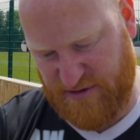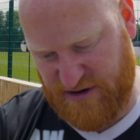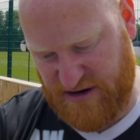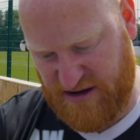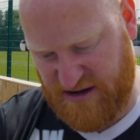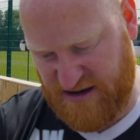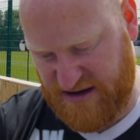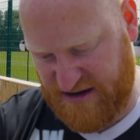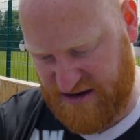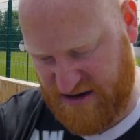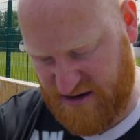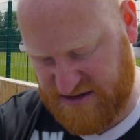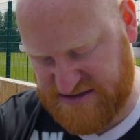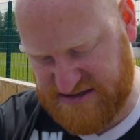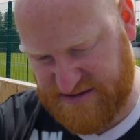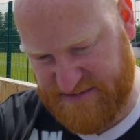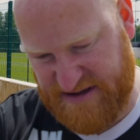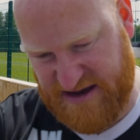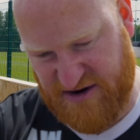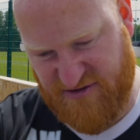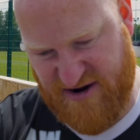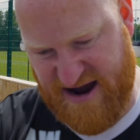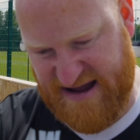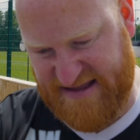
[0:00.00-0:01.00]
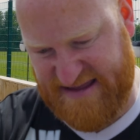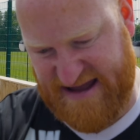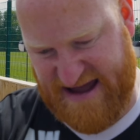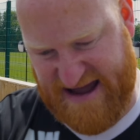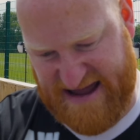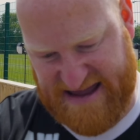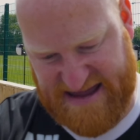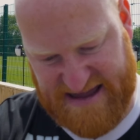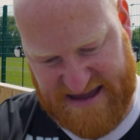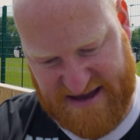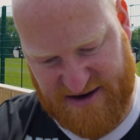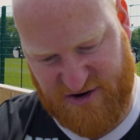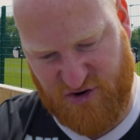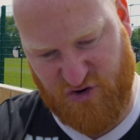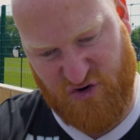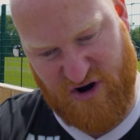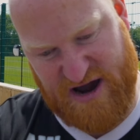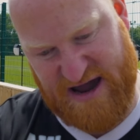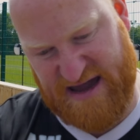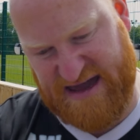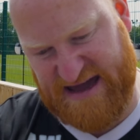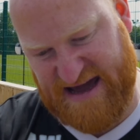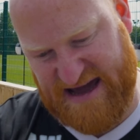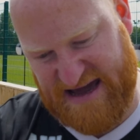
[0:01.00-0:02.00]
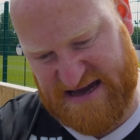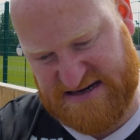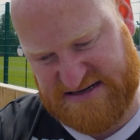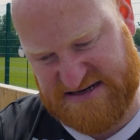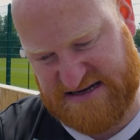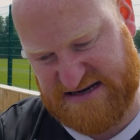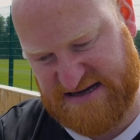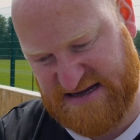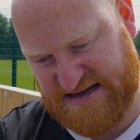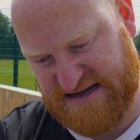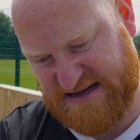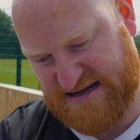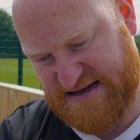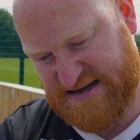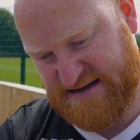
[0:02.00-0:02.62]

But, like, you know, it's going to be a great day, great occasion.